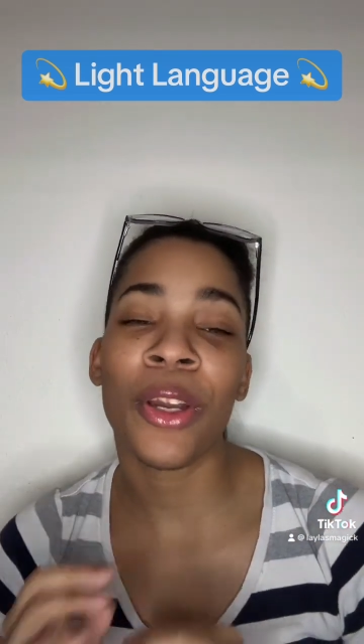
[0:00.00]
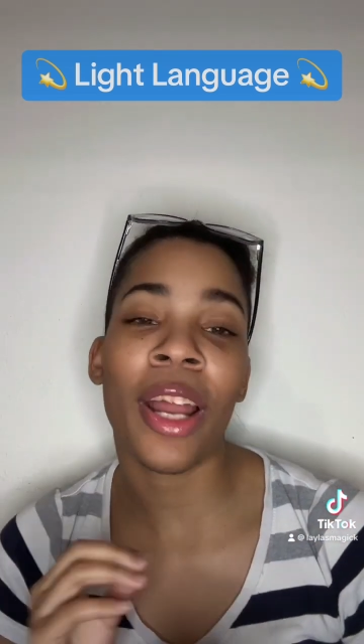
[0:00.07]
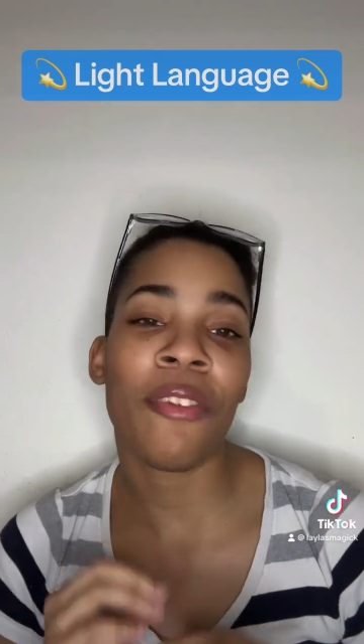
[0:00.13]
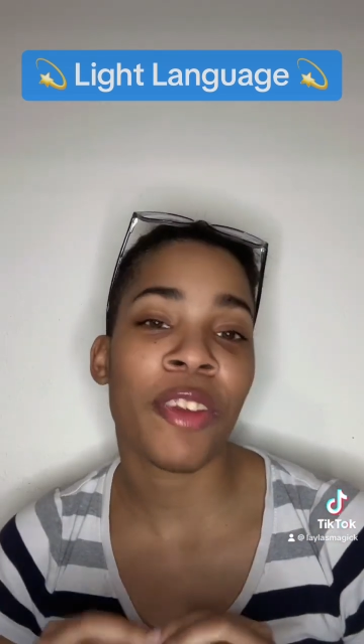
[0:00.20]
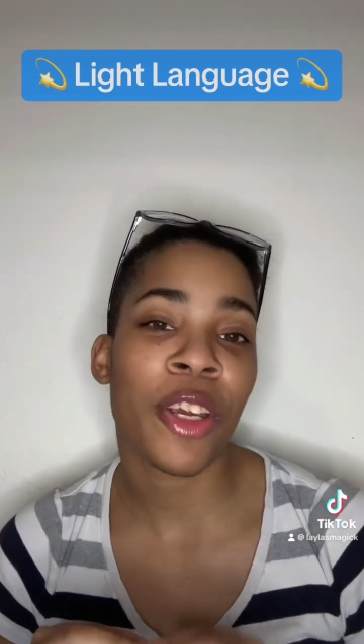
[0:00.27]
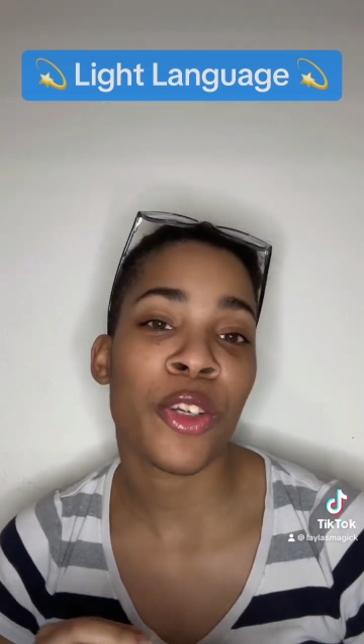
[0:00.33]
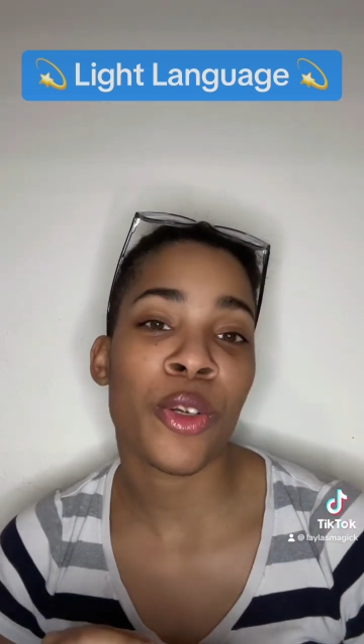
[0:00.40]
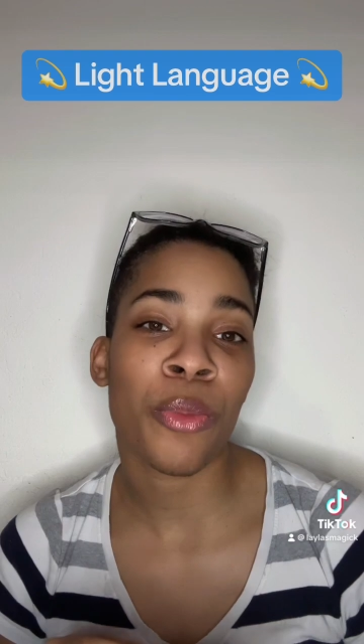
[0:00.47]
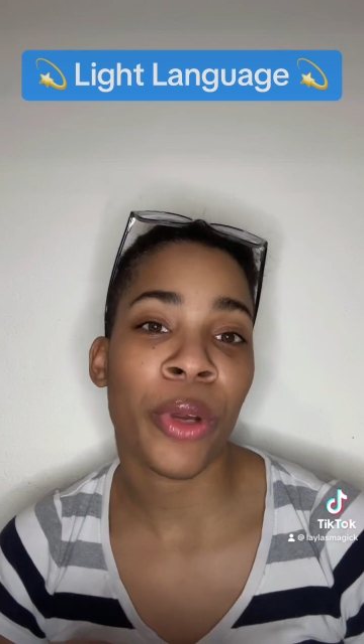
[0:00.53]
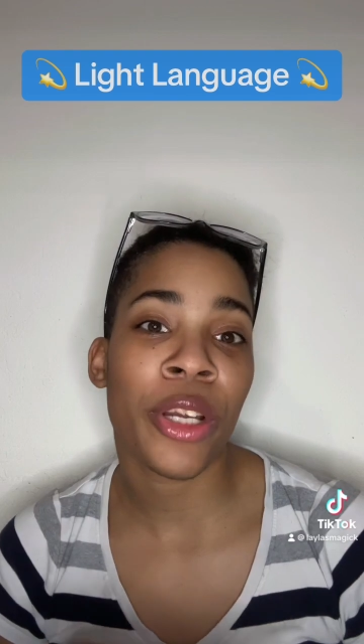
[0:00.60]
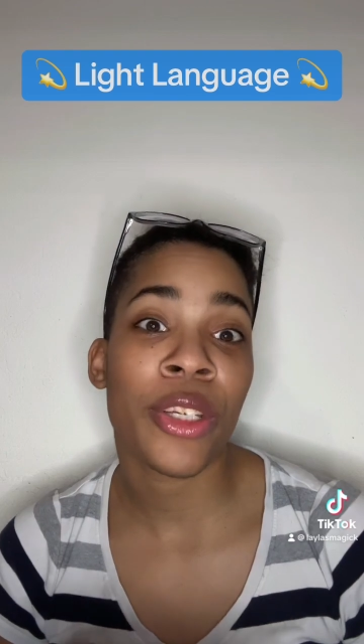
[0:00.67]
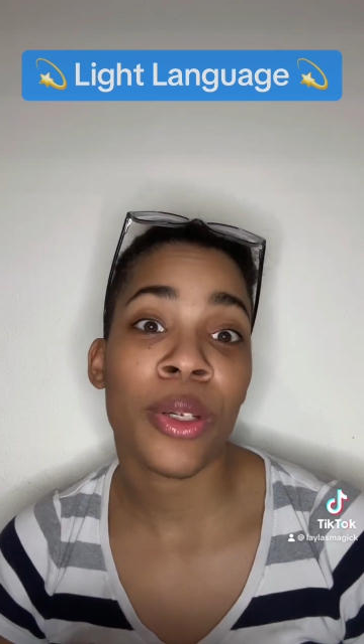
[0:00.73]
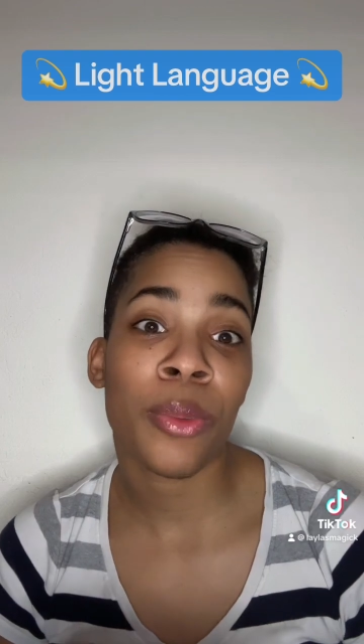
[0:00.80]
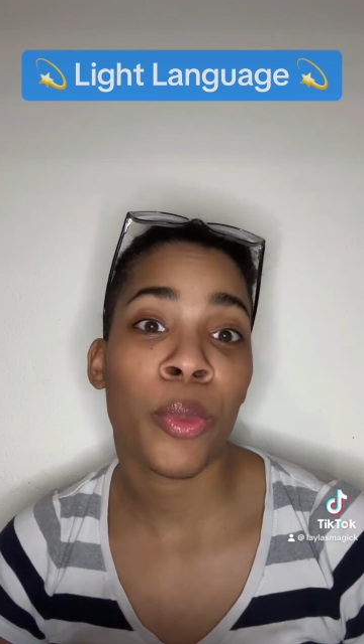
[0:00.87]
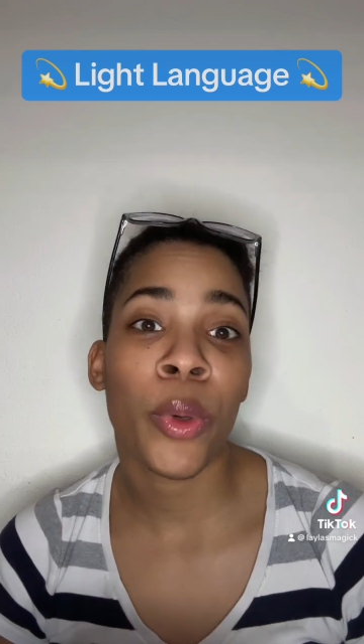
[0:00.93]
have to get your brain
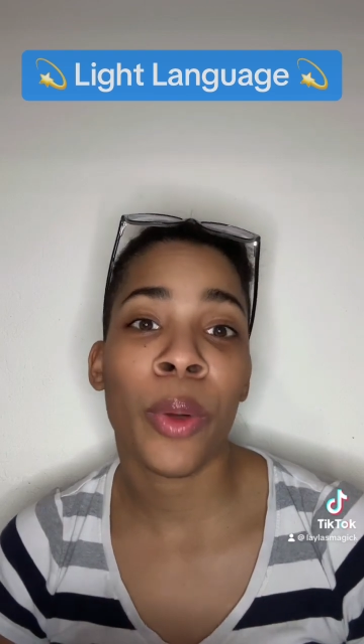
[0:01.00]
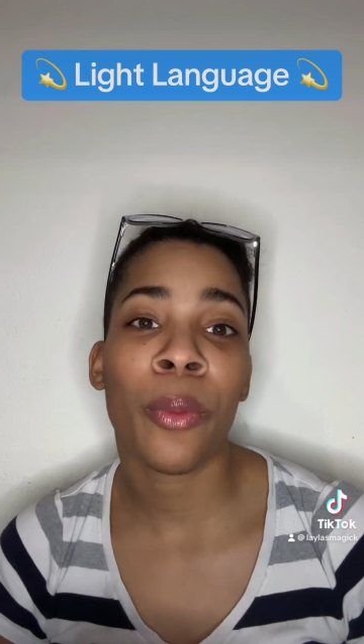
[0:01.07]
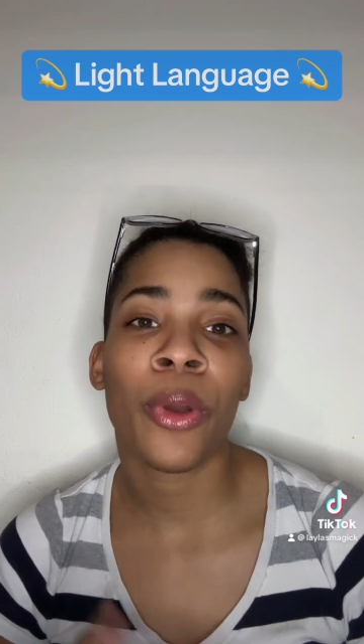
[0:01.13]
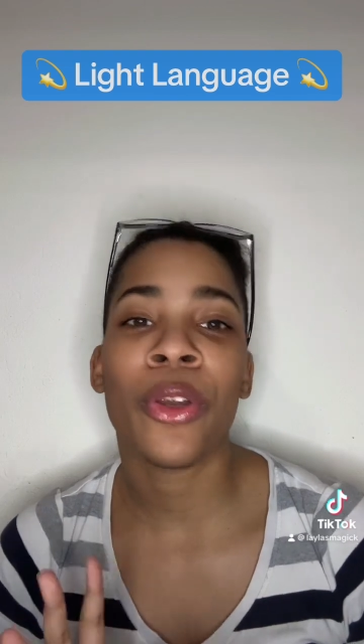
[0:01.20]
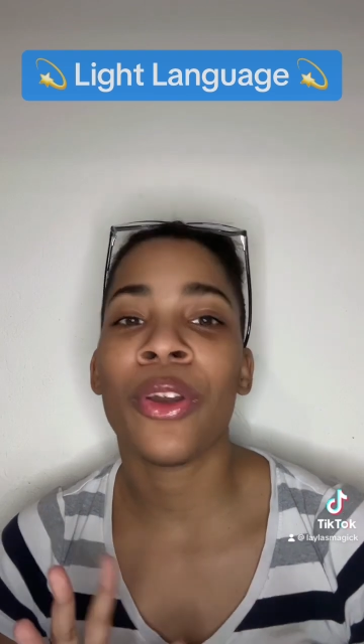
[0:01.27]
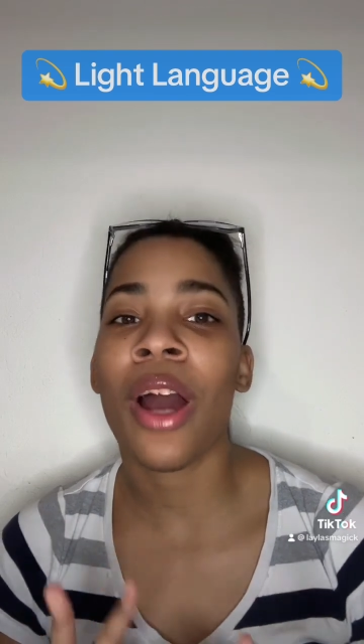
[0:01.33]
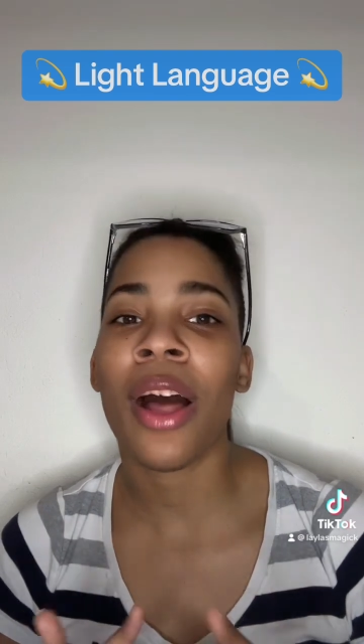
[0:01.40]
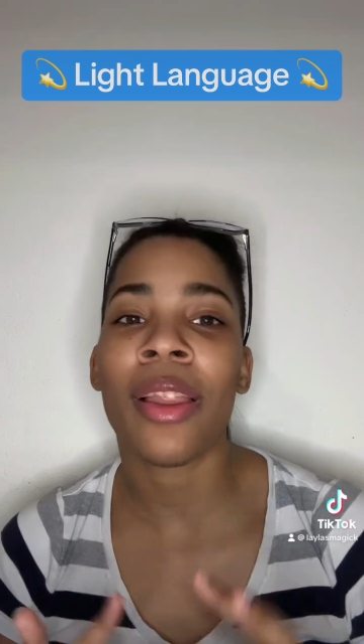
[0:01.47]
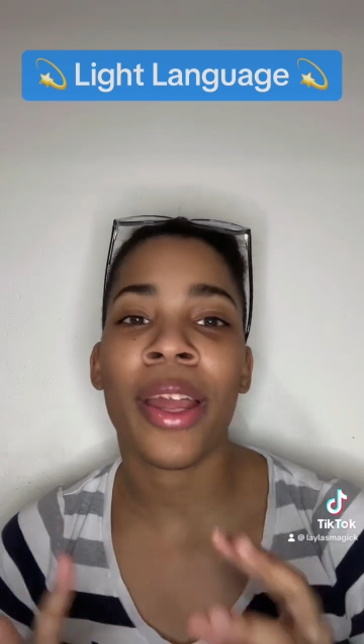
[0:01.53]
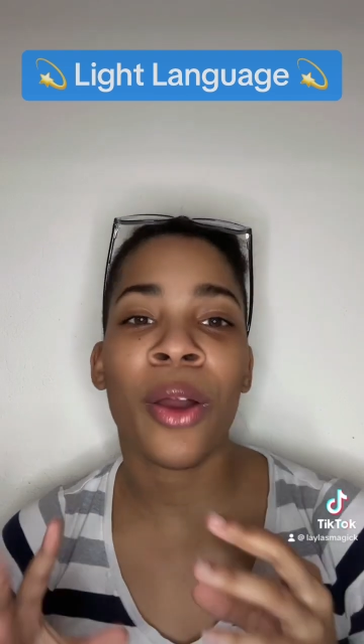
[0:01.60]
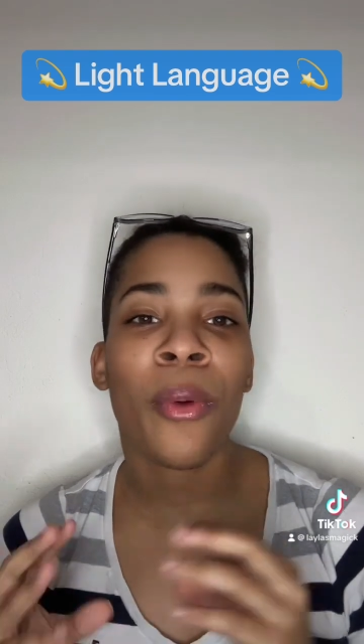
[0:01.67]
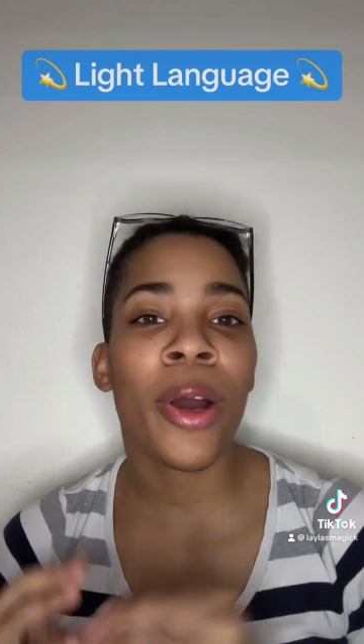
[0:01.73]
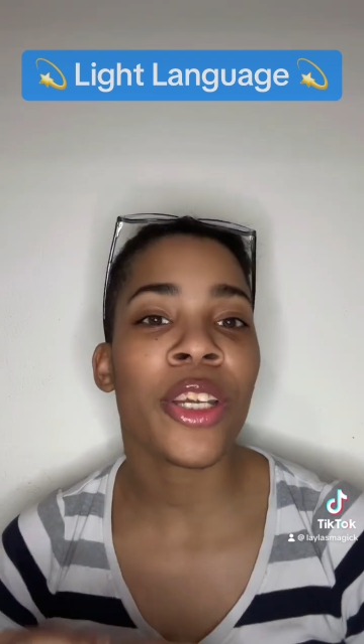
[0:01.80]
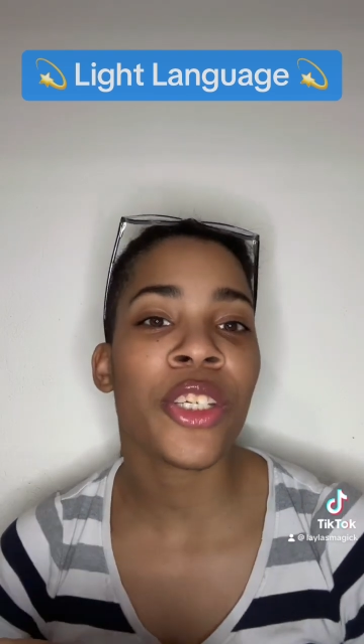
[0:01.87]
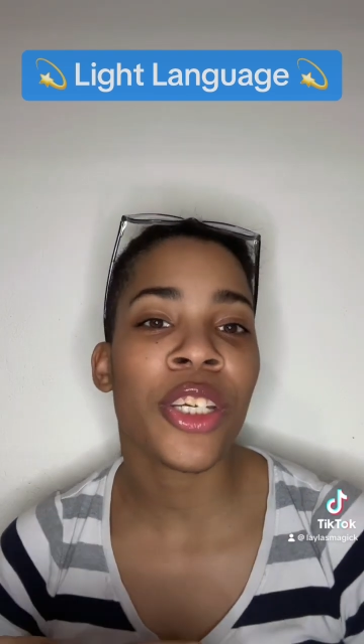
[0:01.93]
to a point where you're not like
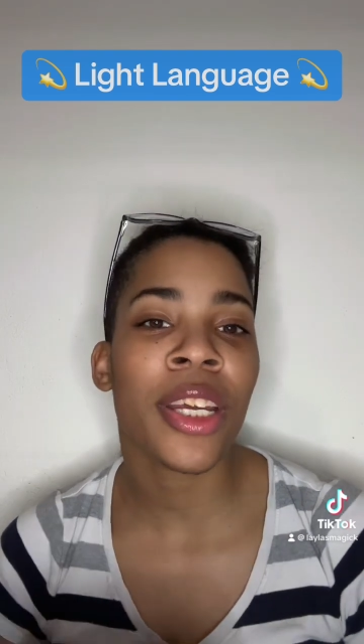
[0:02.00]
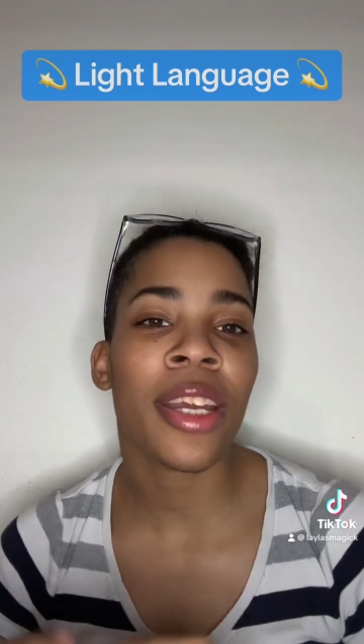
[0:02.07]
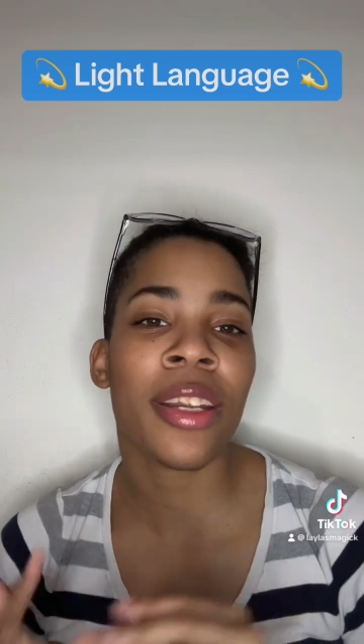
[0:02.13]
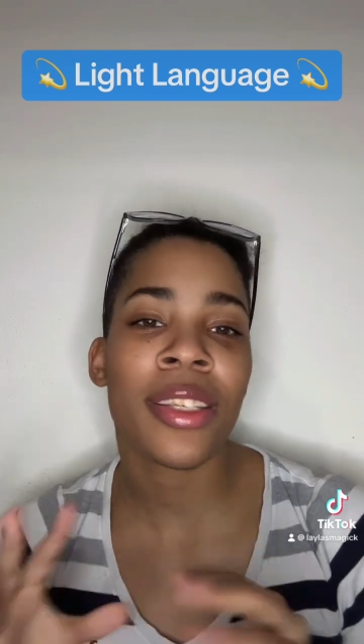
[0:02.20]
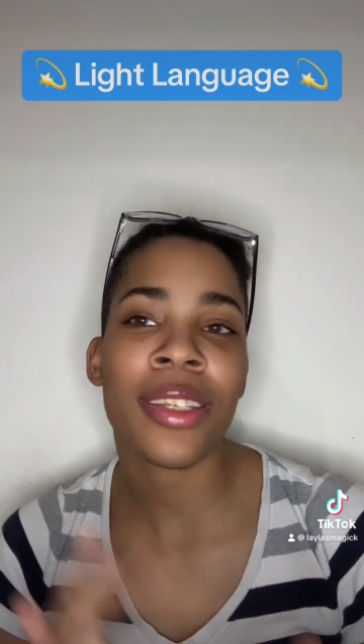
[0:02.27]
questioning it,